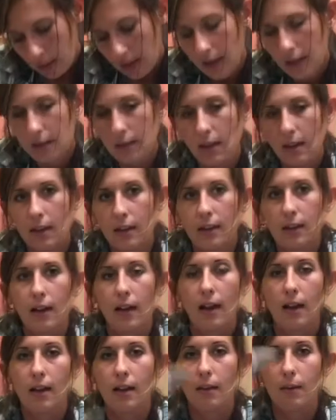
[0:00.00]
and then
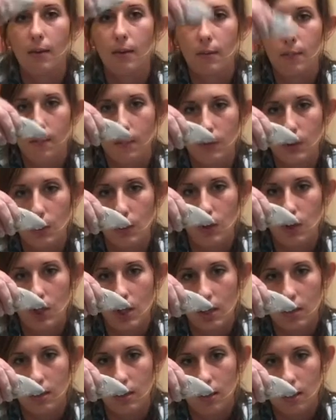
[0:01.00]
I switch
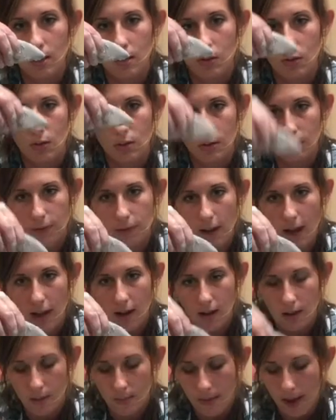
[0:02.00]
it so it's
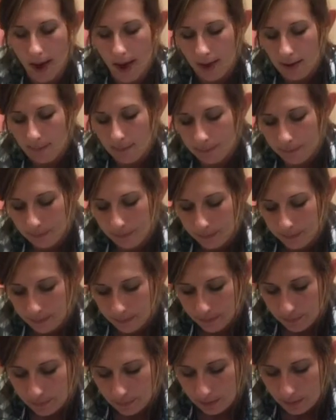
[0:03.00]
flat on the back,
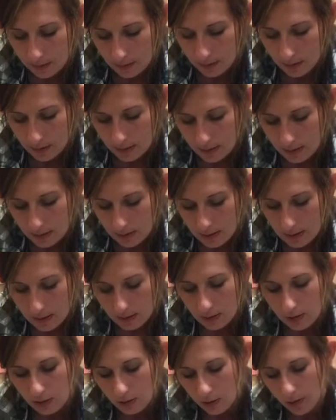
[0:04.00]

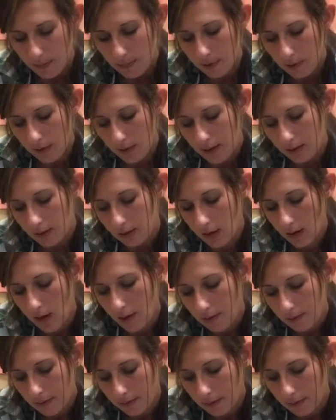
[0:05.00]
scrape the rest off.